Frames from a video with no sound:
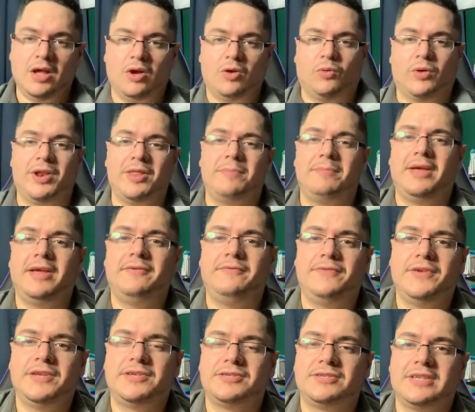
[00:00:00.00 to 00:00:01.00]
one of the main
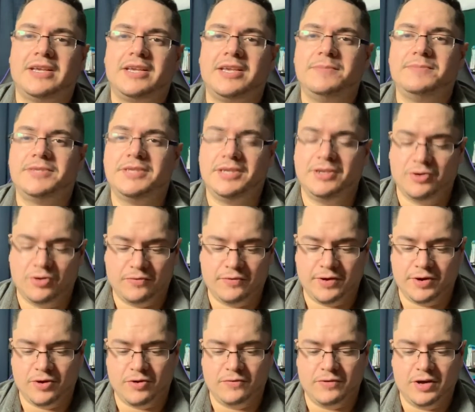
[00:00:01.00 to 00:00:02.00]
features I keep seeing over
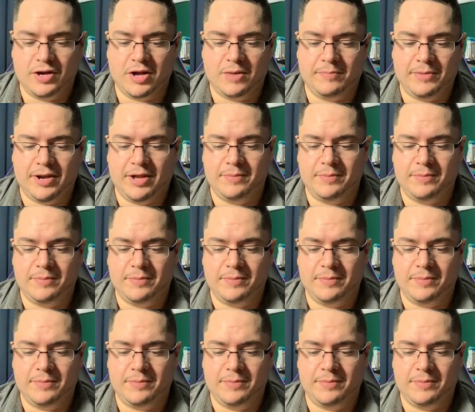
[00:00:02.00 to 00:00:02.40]
and over coming